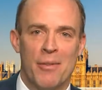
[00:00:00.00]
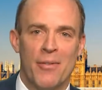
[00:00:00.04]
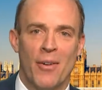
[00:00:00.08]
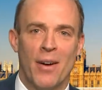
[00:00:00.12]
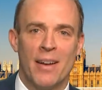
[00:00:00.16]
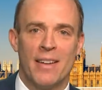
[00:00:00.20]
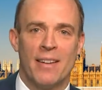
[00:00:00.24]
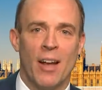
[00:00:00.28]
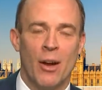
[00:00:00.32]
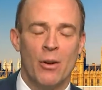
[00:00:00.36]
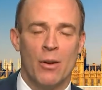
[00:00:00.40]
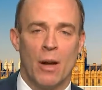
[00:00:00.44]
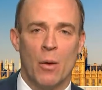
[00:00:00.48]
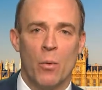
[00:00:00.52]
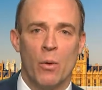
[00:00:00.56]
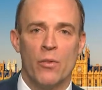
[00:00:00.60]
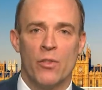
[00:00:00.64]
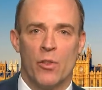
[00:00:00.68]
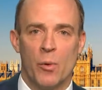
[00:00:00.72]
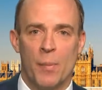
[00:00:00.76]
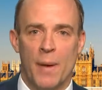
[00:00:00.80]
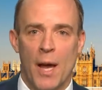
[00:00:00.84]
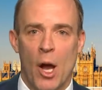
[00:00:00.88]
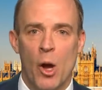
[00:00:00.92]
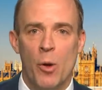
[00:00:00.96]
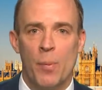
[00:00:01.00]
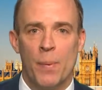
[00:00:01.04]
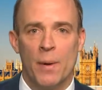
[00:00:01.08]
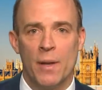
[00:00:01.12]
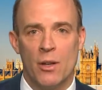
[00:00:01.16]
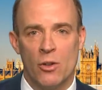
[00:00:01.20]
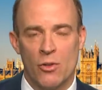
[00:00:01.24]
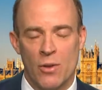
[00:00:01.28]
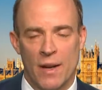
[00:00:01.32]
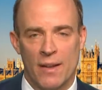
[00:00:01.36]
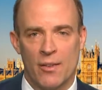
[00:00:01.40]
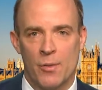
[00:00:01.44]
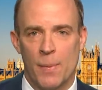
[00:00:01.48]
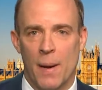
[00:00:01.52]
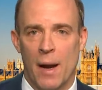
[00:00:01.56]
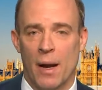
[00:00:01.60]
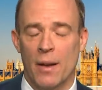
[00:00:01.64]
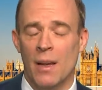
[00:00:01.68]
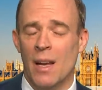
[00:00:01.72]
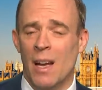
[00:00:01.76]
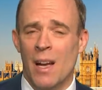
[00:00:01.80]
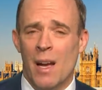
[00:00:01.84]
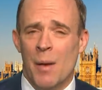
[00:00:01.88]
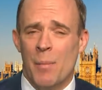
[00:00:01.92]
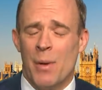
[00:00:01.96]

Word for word: if I don't. I want to be open and transparent.